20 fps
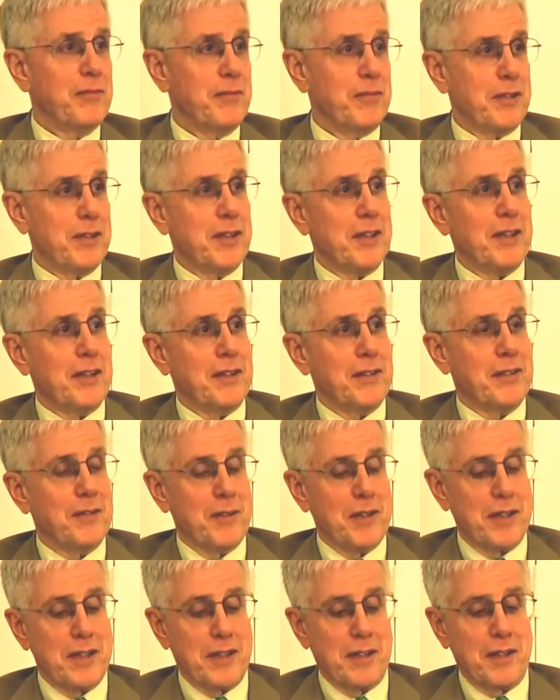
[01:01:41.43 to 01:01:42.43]
for
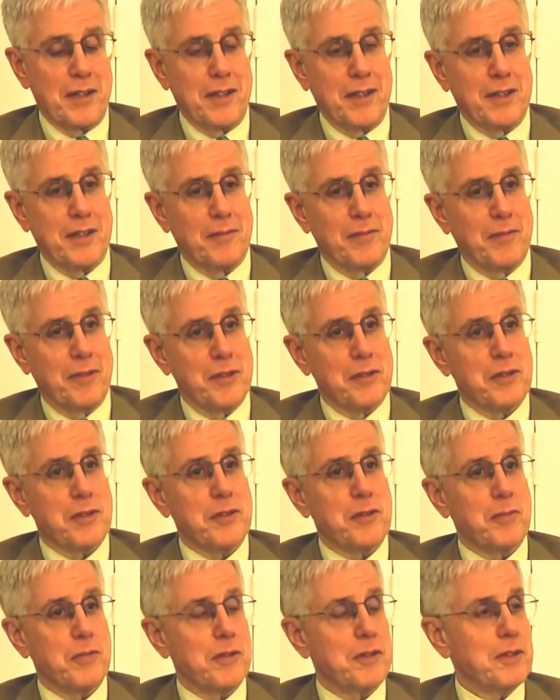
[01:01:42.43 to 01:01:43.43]
our
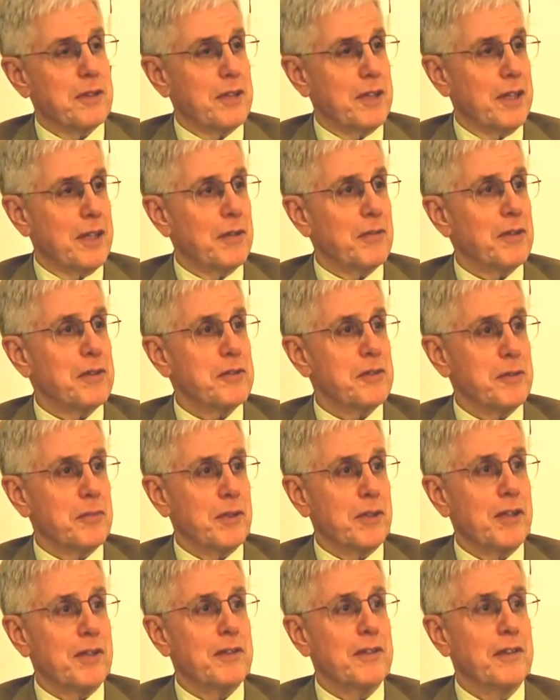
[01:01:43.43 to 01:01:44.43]
visits with Congress
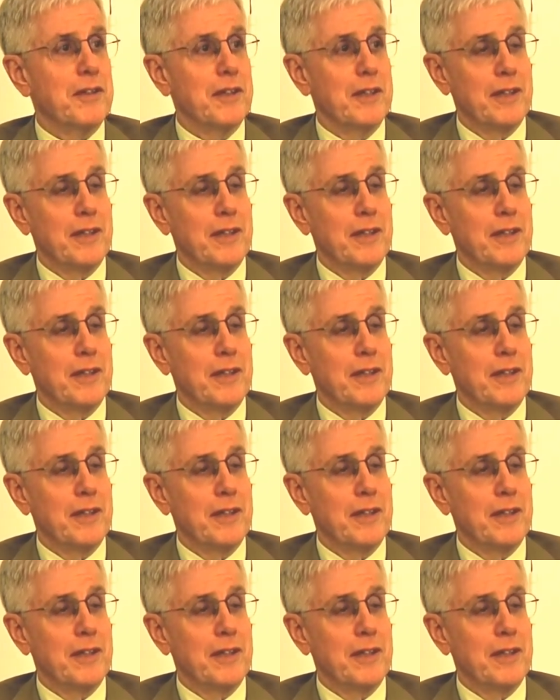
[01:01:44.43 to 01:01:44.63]
tomorrow.